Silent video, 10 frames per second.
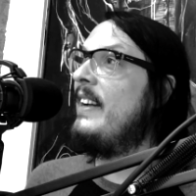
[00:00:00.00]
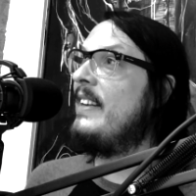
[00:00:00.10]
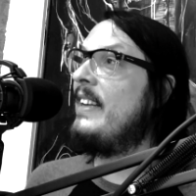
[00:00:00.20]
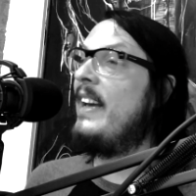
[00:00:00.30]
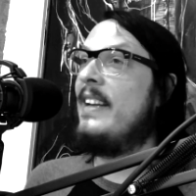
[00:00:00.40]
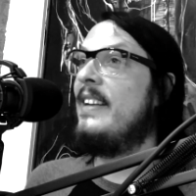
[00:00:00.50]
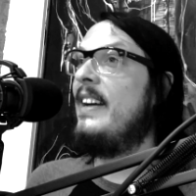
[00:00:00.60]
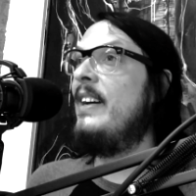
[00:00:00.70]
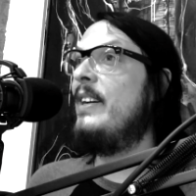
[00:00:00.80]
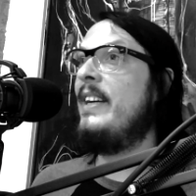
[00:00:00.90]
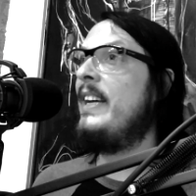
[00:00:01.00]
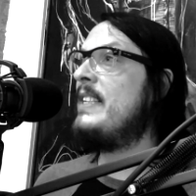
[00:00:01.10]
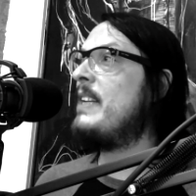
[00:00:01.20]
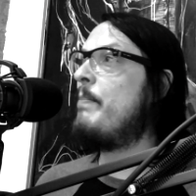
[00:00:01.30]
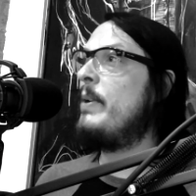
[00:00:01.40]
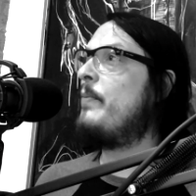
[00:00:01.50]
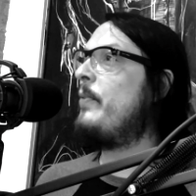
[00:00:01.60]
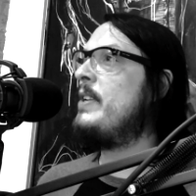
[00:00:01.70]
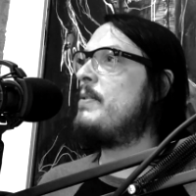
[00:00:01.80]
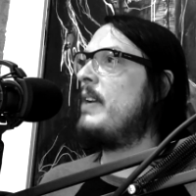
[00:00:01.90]
He ends up being
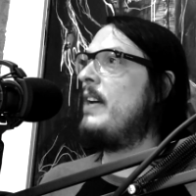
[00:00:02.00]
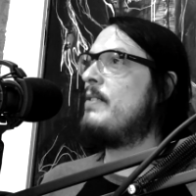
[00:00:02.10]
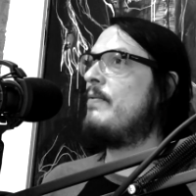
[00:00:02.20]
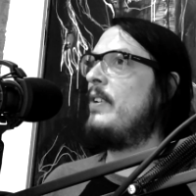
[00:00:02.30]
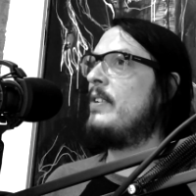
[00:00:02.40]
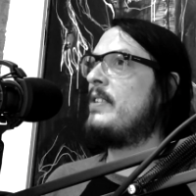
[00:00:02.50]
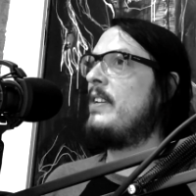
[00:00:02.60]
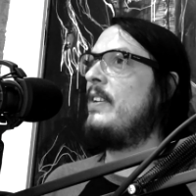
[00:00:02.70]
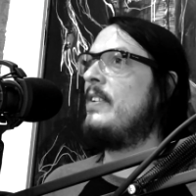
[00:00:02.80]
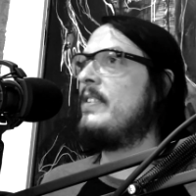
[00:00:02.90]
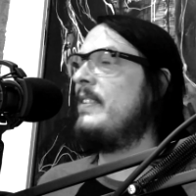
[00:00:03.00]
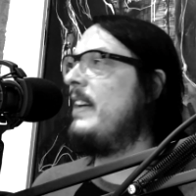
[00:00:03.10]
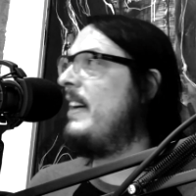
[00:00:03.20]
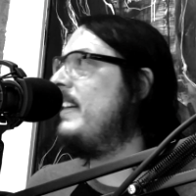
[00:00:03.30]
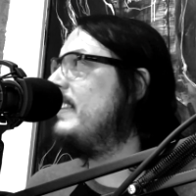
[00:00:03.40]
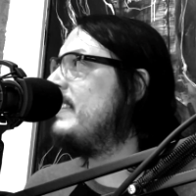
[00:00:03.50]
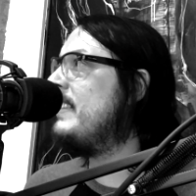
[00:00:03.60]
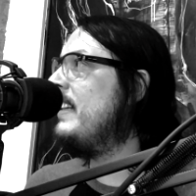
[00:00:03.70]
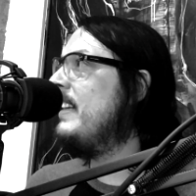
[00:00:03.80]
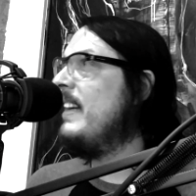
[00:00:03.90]
friends with loads of rock stars and that, and
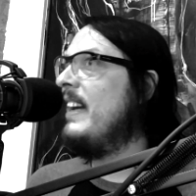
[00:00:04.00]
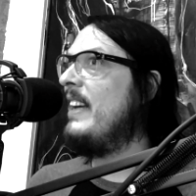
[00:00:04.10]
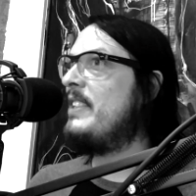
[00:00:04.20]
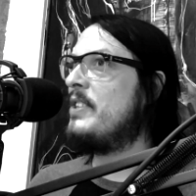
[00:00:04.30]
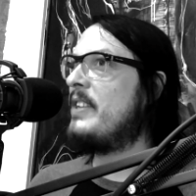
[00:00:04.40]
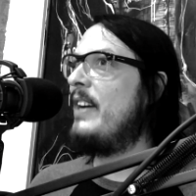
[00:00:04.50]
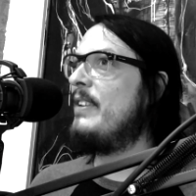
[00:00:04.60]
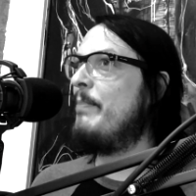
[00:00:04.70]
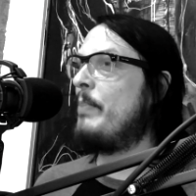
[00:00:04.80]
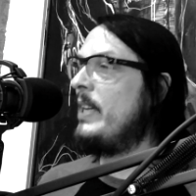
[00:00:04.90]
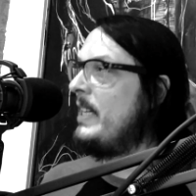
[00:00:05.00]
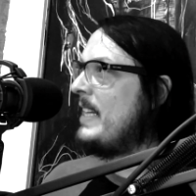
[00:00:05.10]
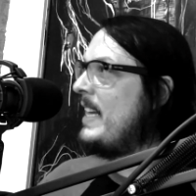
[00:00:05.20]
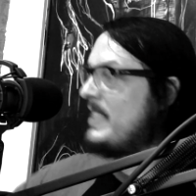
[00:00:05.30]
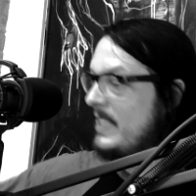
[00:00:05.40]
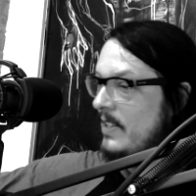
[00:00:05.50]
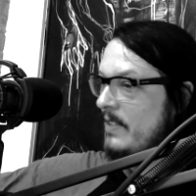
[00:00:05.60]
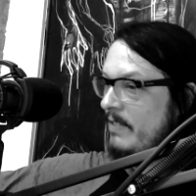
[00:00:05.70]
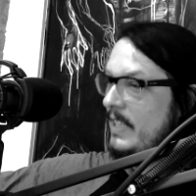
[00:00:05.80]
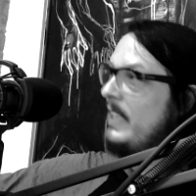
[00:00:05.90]
he just goes. But he's actually like a
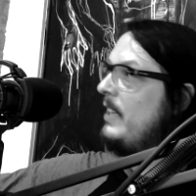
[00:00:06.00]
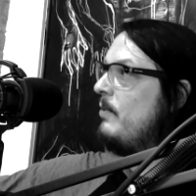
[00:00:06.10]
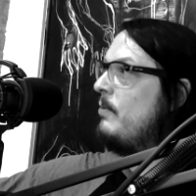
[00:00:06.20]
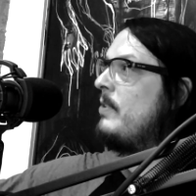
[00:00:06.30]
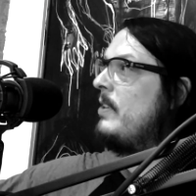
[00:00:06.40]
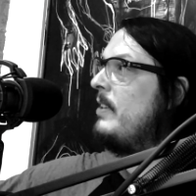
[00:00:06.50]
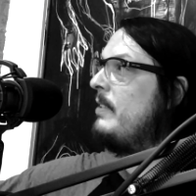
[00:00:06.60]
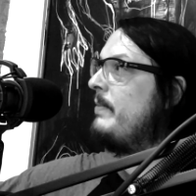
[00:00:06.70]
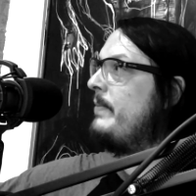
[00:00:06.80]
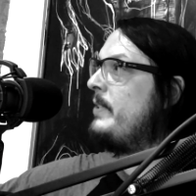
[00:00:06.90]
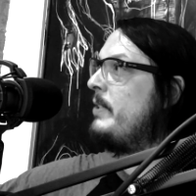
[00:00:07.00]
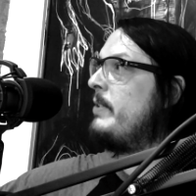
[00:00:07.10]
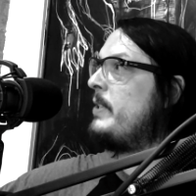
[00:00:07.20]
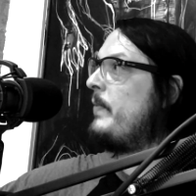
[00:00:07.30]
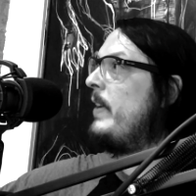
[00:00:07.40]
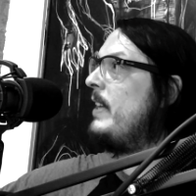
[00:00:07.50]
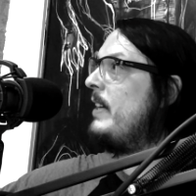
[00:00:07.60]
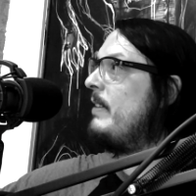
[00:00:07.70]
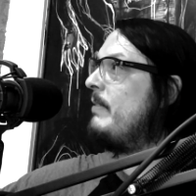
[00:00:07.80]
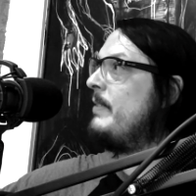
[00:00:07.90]
really little kind of Jewish
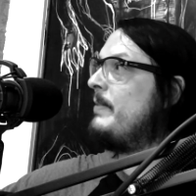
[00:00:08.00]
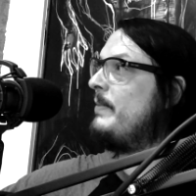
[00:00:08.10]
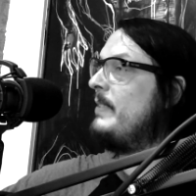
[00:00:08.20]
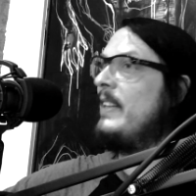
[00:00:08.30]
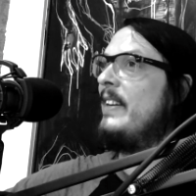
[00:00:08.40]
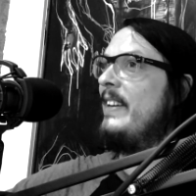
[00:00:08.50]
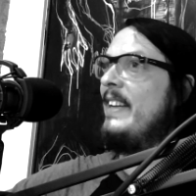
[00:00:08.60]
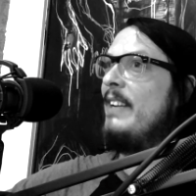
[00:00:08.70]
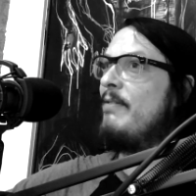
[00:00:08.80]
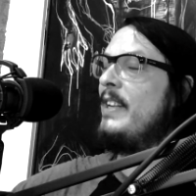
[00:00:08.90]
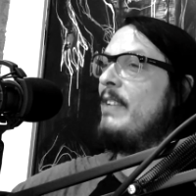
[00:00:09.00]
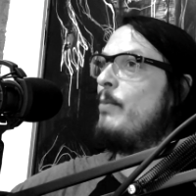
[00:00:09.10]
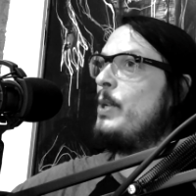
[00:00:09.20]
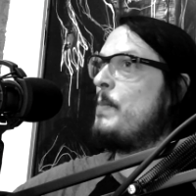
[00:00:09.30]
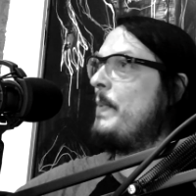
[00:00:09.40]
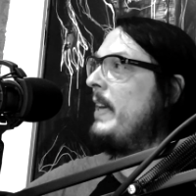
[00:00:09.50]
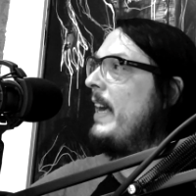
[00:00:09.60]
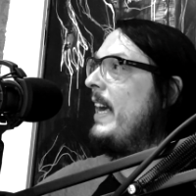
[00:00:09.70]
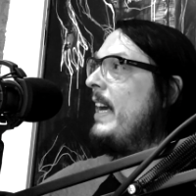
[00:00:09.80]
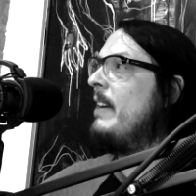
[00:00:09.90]
fella with he had really wispy
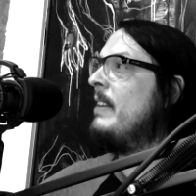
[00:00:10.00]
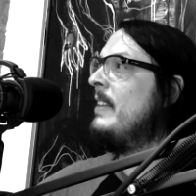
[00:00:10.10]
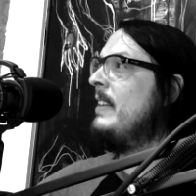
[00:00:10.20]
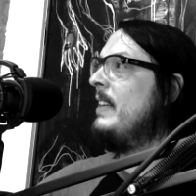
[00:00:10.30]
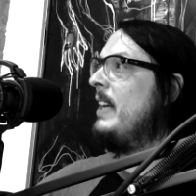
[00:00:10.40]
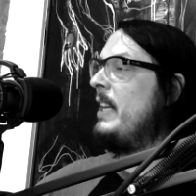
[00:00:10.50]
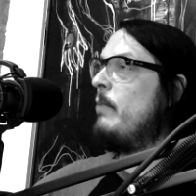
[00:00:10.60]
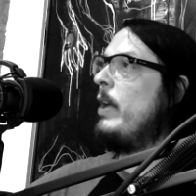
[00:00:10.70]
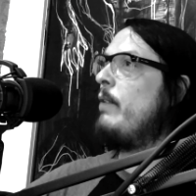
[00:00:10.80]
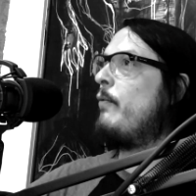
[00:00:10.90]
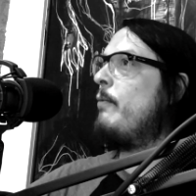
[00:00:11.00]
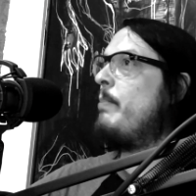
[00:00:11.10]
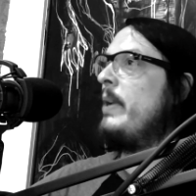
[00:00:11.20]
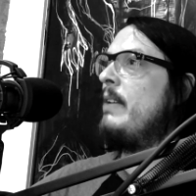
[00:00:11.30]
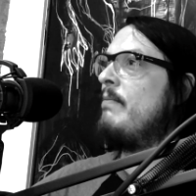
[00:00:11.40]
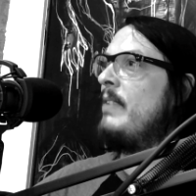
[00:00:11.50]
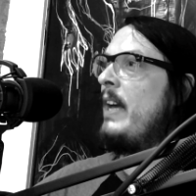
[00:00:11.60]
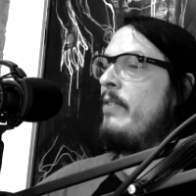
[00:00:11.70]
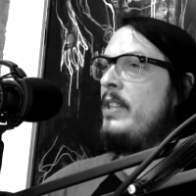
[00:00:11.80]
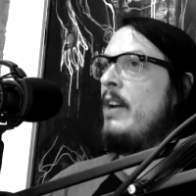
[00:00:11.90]
hair, and he went from
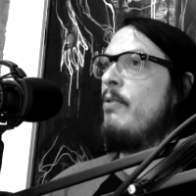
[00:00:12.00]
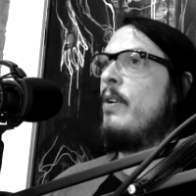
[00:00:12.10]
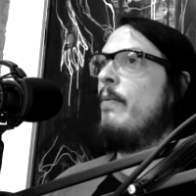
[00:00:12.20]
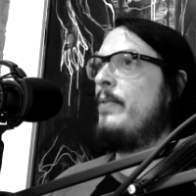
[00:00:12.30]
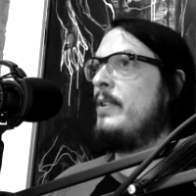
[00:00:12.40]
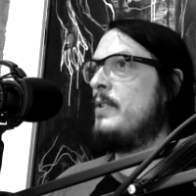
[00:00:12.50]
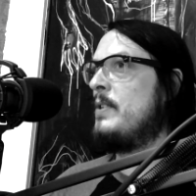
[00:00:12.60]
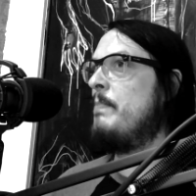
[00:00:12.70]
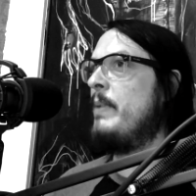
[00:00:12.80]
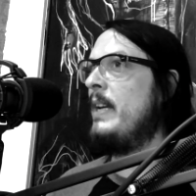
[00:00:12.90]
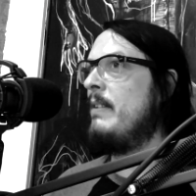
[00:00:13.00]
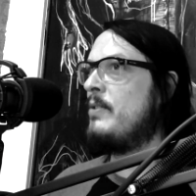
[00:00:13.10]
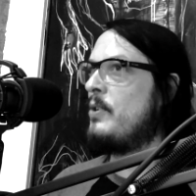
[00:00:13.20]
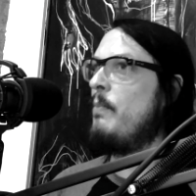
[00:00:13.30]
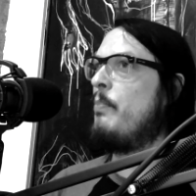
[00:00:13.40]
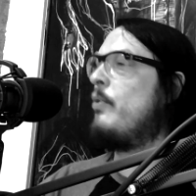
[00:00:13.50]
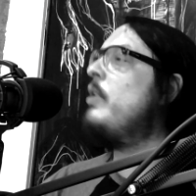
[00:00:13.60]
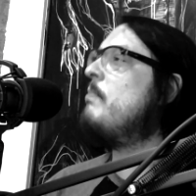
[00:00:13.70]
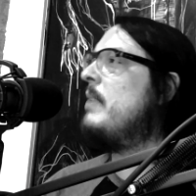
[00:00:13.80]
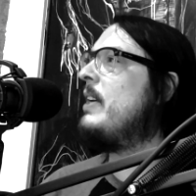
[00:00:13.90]
having no confidence to being
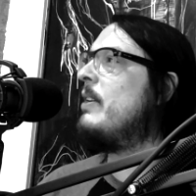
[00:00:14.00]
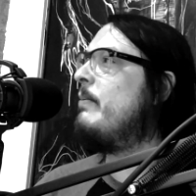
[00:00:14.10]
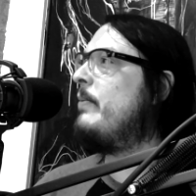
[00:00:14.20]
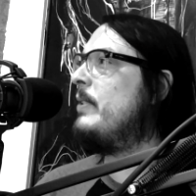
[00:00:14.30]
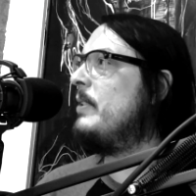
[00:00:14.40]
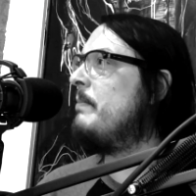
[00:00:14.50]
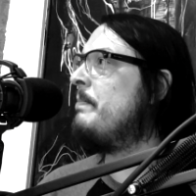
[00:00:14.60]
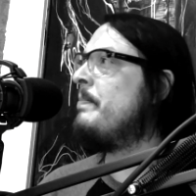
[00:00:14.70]
supremely confident,